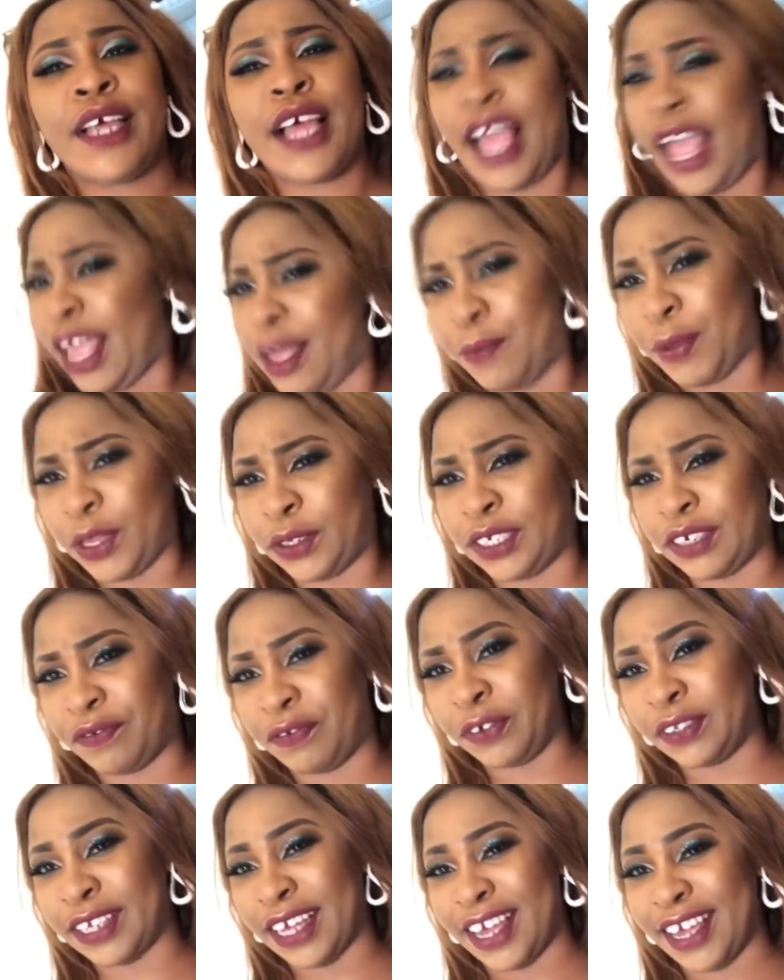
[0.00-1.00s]
a beautiful
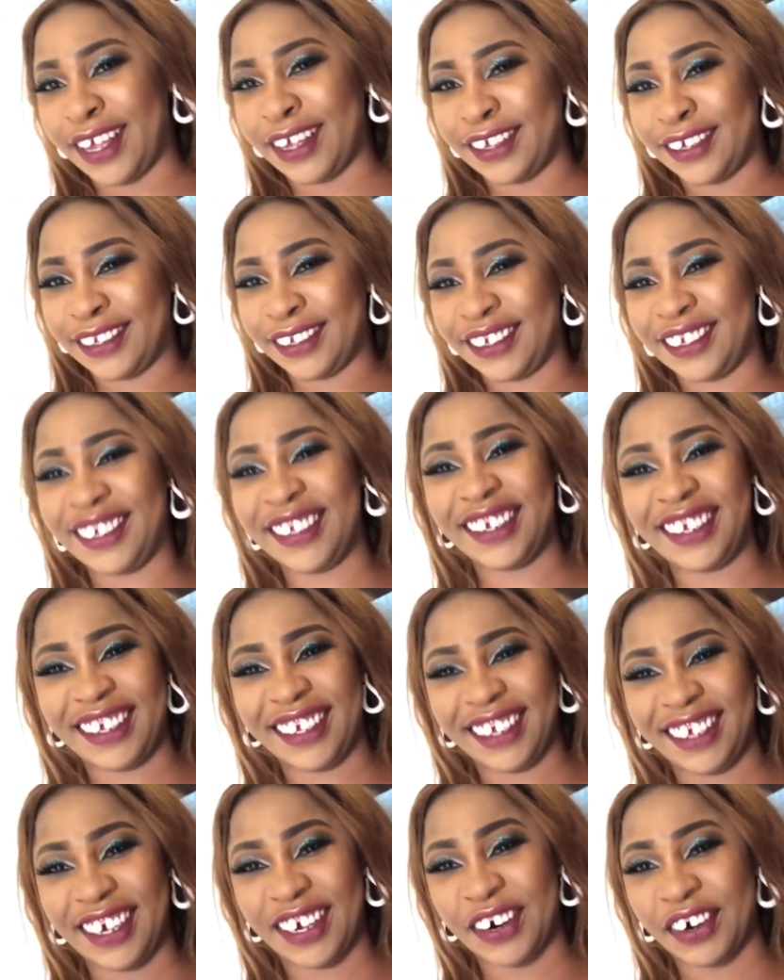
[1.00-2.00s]
day
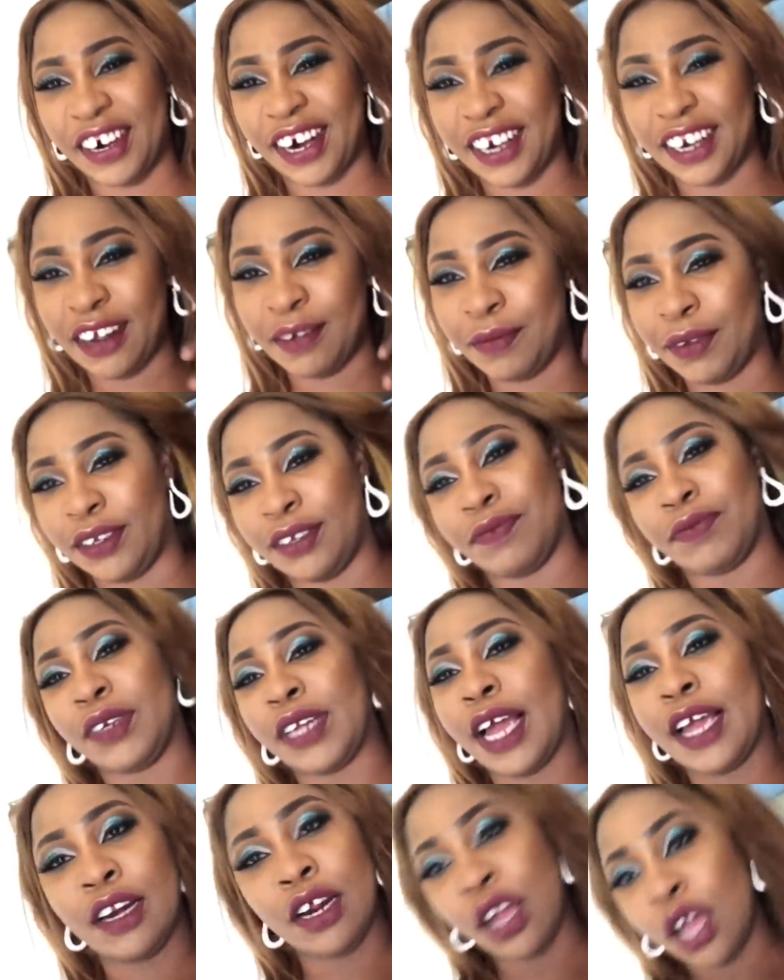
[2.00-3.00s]
or rather a beautiful
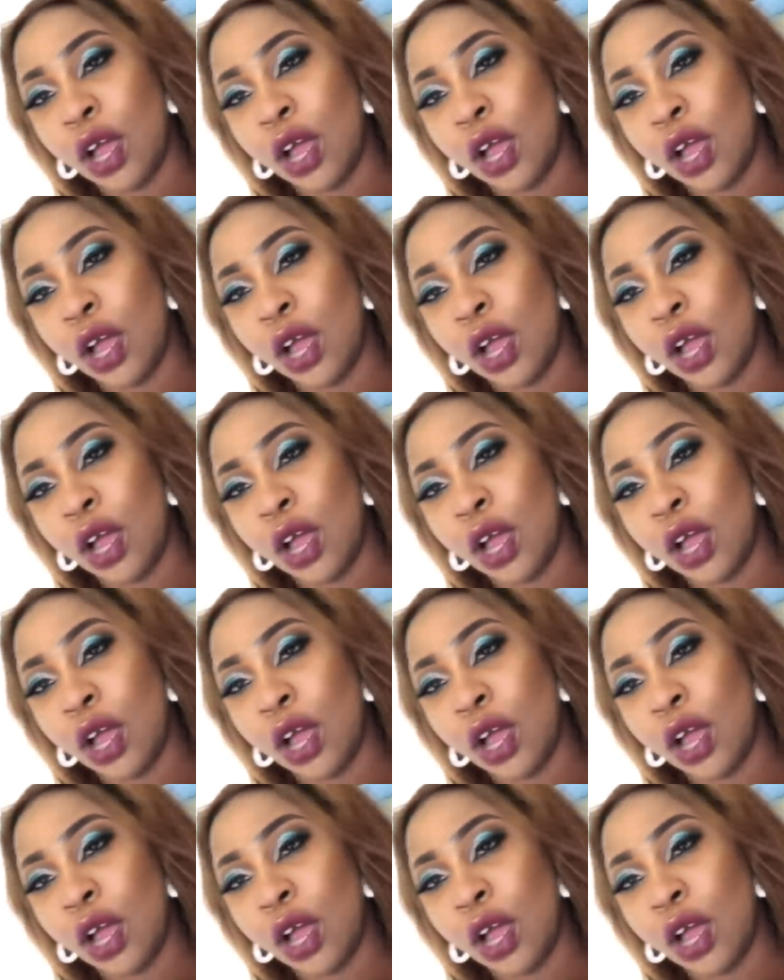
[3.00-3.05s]
night